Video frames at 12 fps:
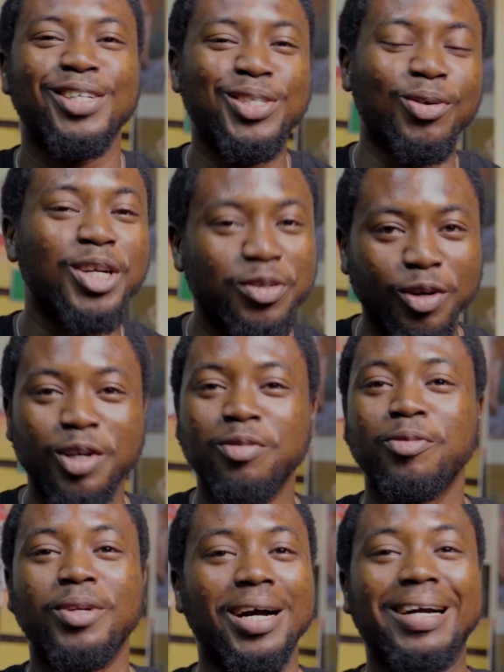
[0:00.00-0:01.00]
This one is for all the
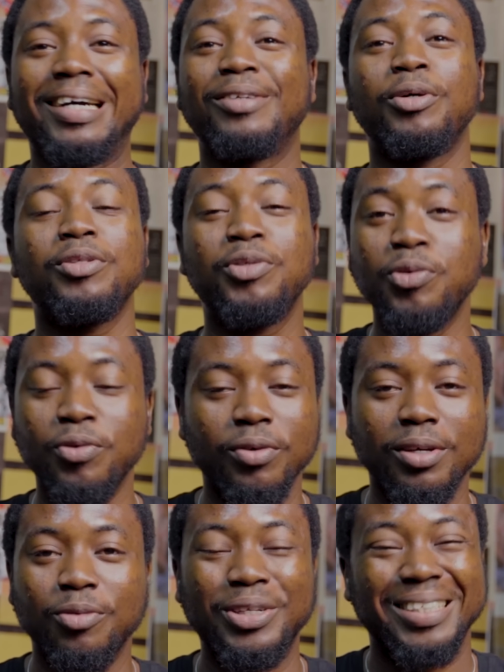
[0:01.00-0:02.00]
people that cannot do
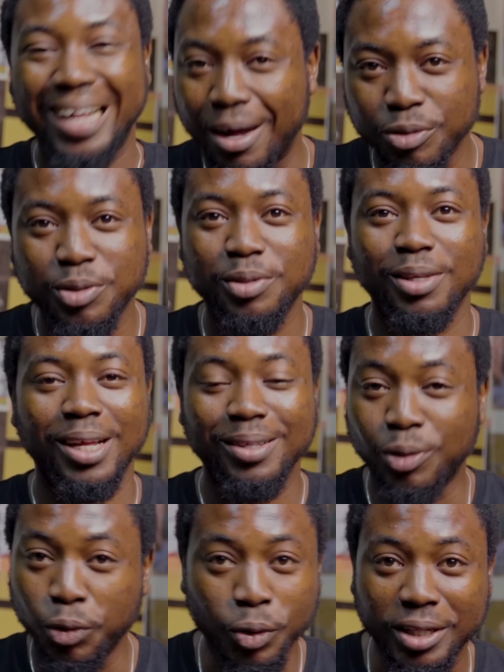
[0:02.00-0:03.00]
without
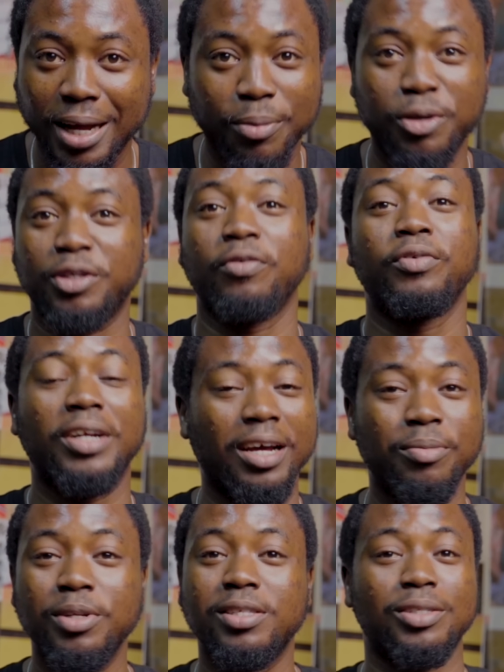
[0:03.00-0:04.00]
Toyota because of
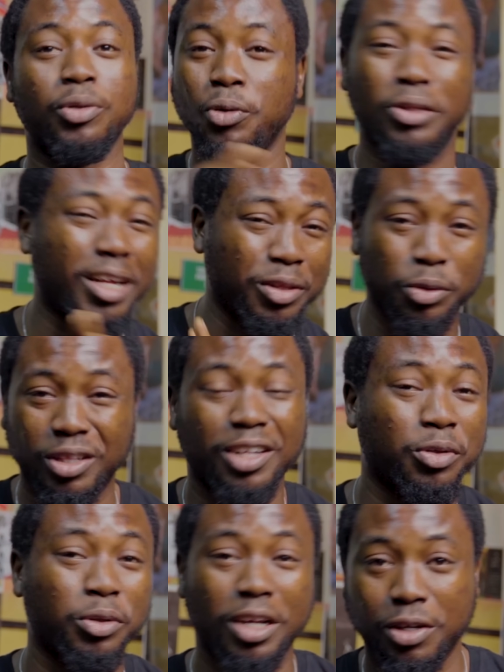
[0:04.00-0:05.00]
reliability.
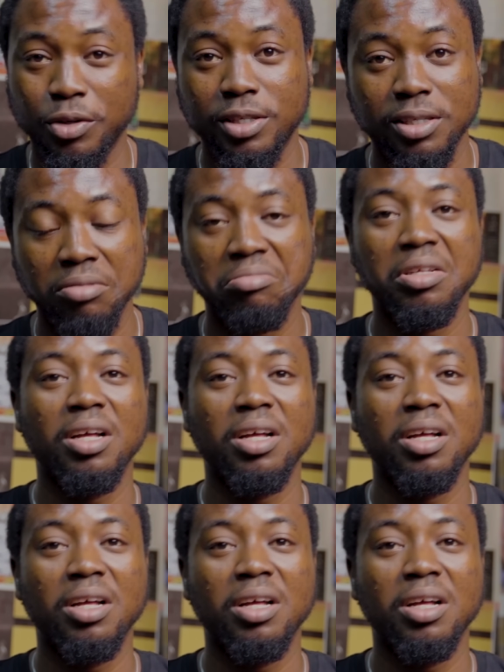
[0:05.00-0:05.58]
Toyota or nothing.